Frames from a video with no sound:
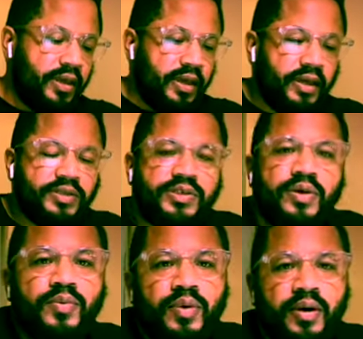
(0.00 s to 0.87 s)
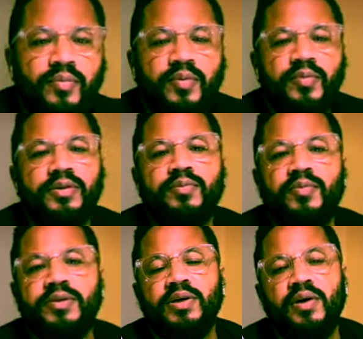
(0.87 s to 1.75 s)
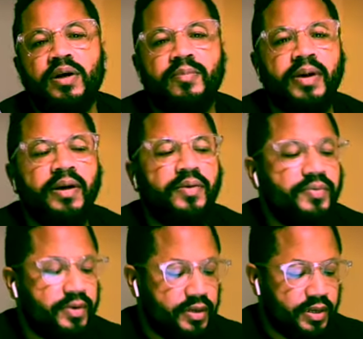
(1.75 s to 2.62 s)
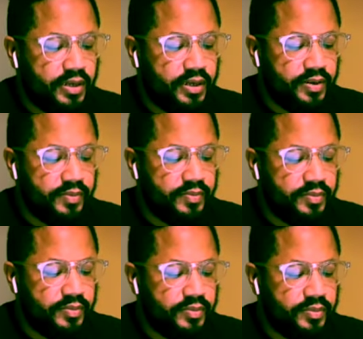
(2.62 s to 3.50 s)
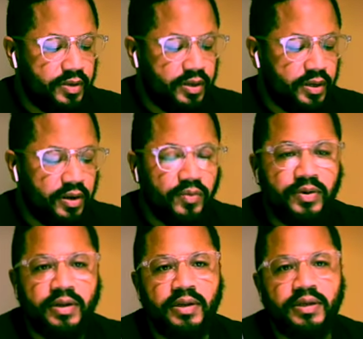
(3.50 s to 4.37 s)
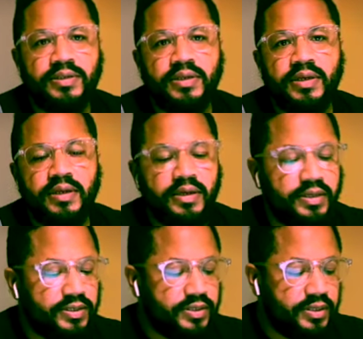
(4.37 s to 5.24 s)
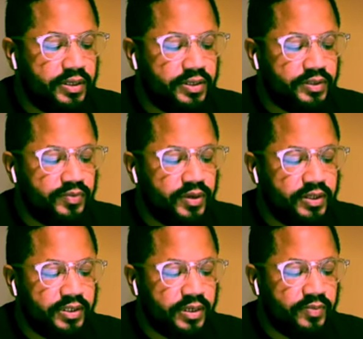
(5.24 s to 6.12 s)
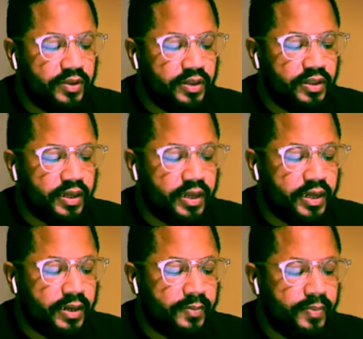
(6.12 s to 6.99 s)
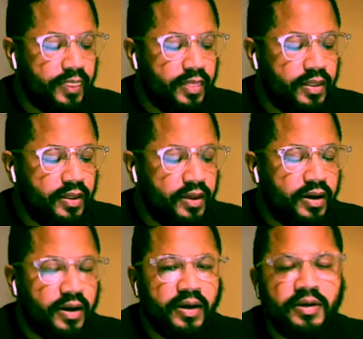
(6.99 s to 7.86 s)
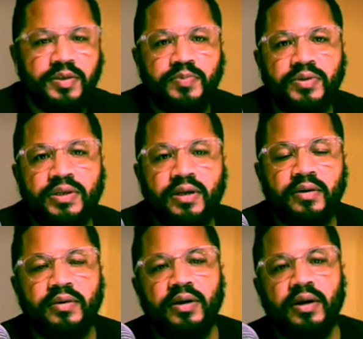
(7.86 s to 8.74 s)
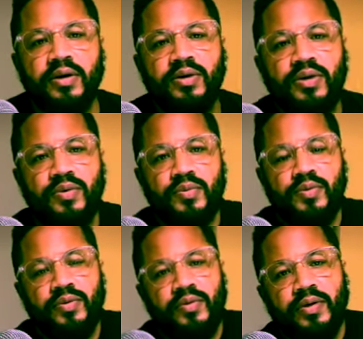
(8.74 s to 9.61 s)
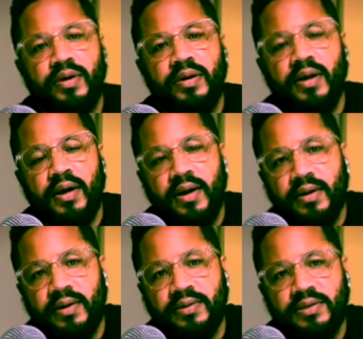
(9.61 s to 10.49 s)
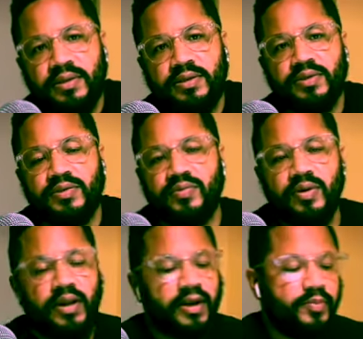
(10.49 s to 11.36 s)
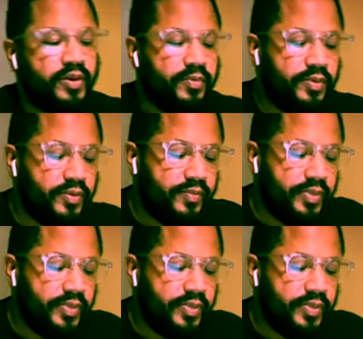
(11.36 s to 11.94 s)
And so uh, when we when we talk about um, uh, loneliness, it is it is really something that uh, is particularly acute during the holiday seasons for a lot of people.